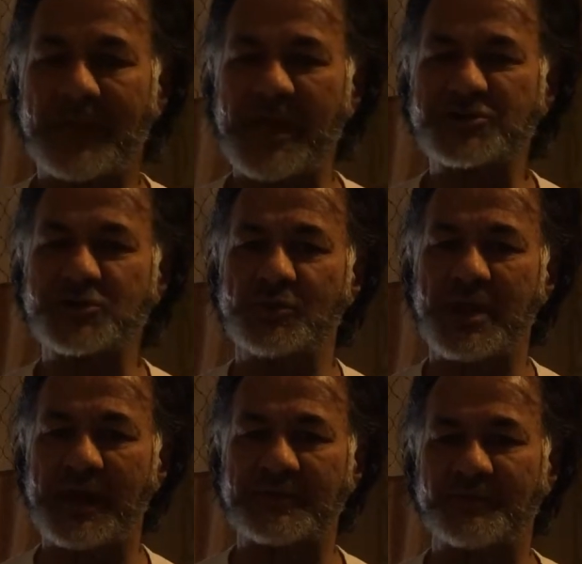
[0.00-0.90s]
Let's
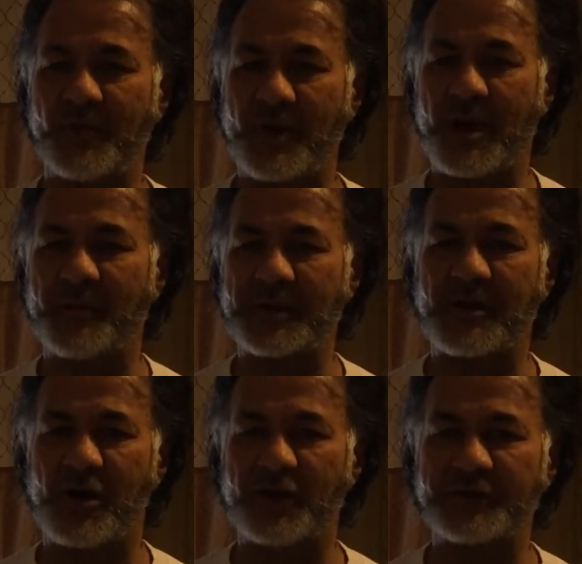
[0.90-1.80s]
unite for a common
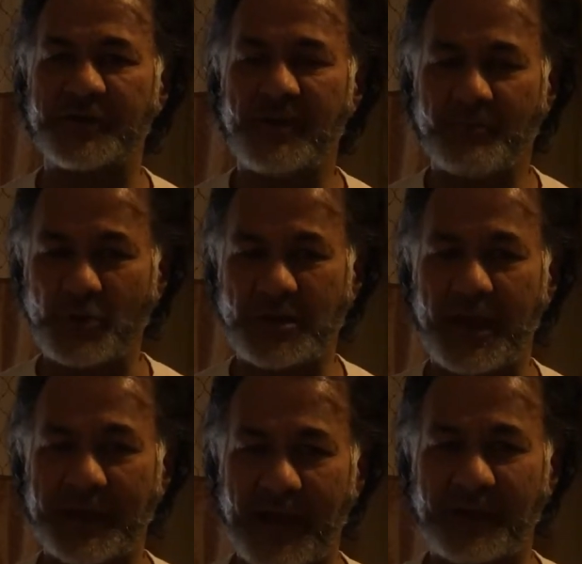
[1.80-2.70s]
cause. Put
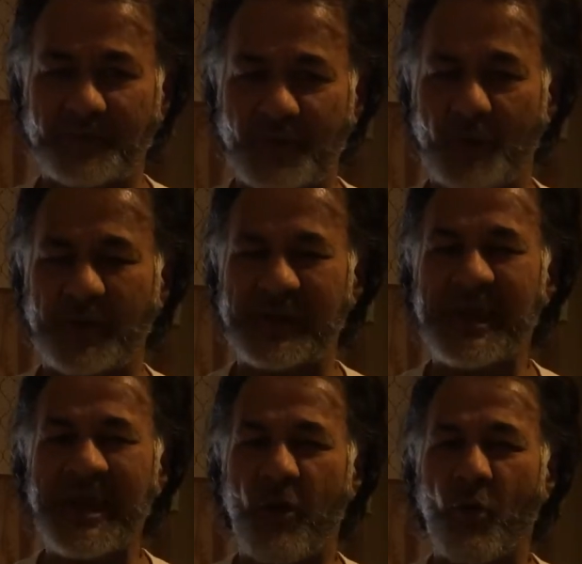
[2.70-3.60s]
Guyana forward.
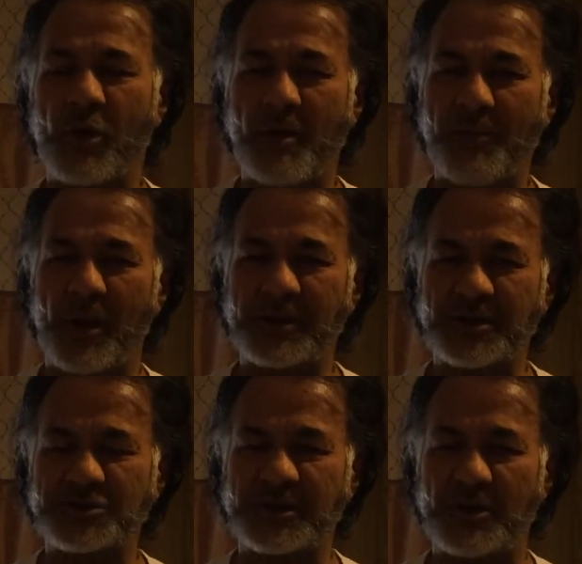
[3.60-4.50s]
Hold our
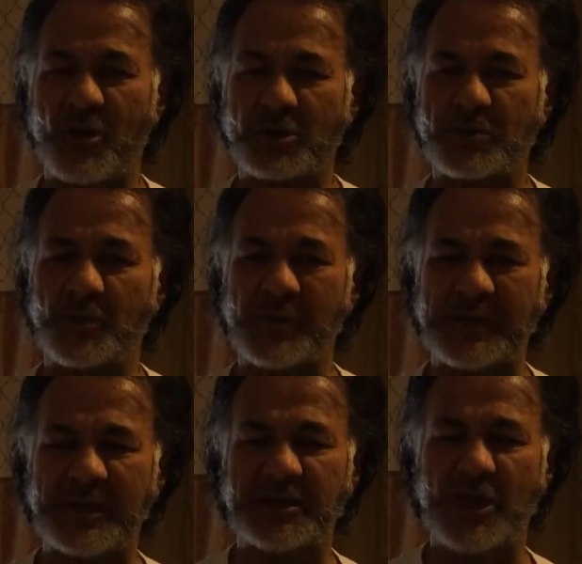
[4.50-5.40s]
politician accountable.
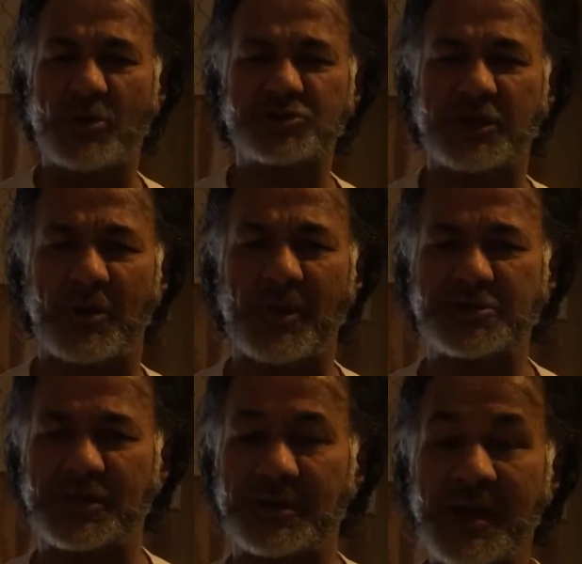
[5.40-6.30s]
We need young
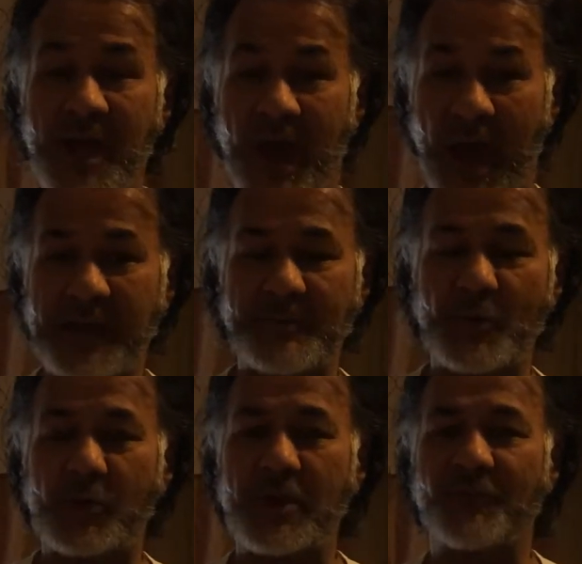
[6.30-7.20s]
generation. I
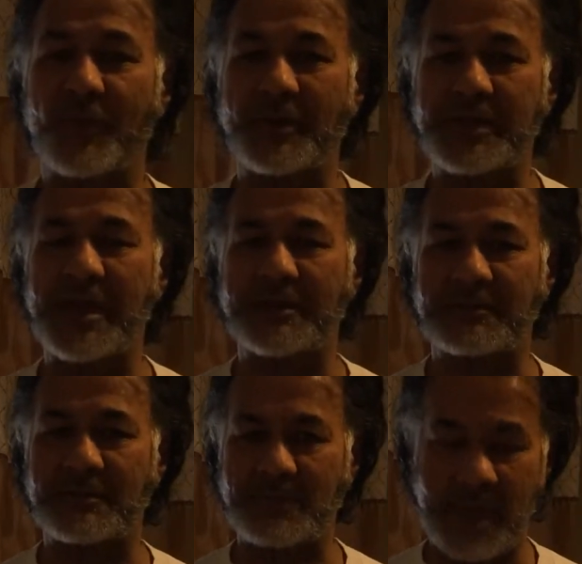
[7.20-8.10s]
am looking for a day
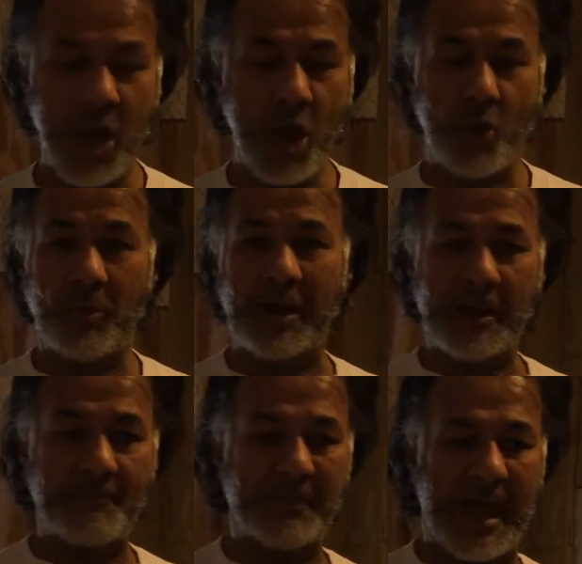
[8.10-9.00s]
when
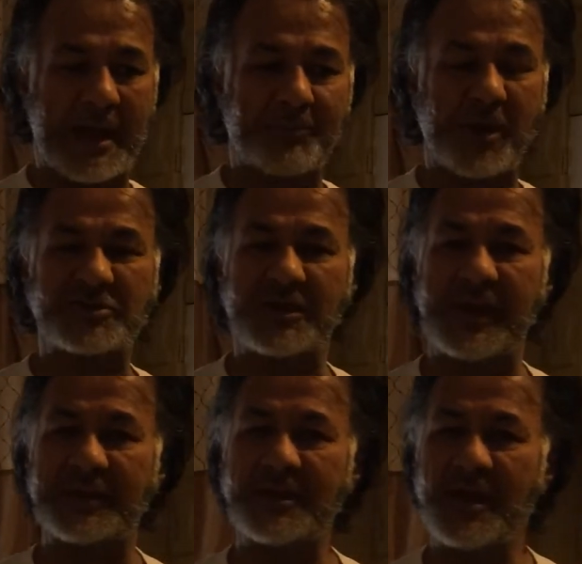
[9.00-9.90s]
a black
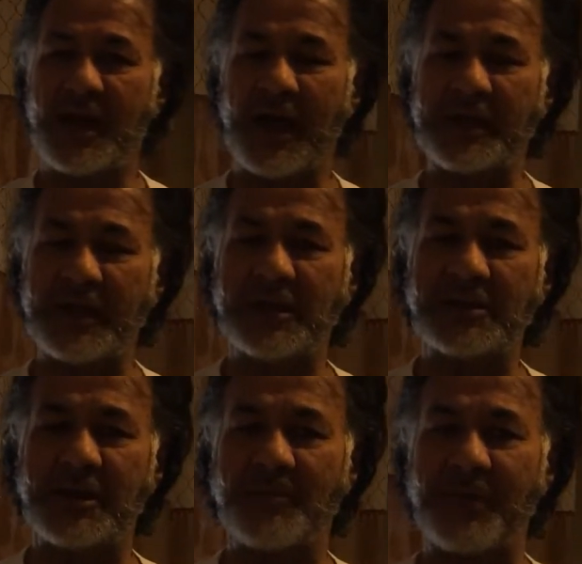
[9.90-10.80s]
president and an
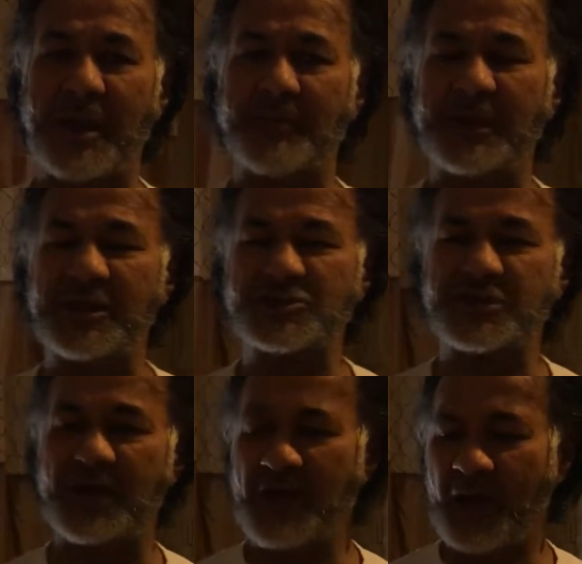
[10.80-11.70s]
Indian prime
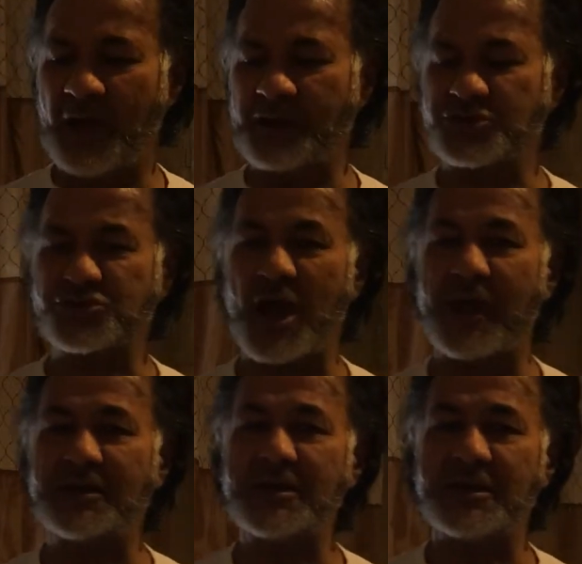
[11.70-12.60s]
minister and a
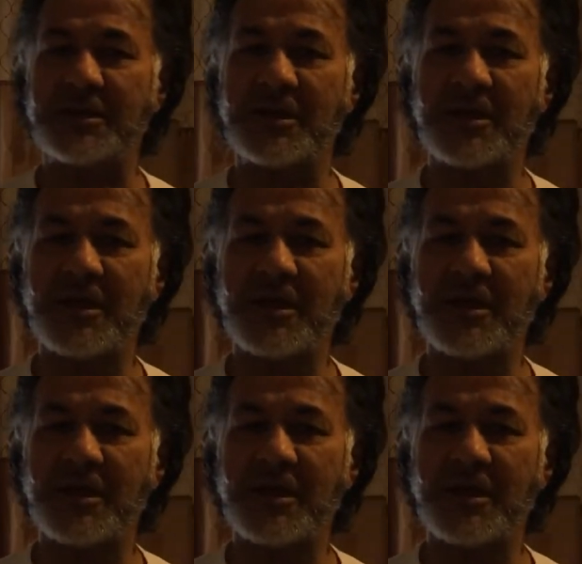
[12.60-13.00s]
Chinese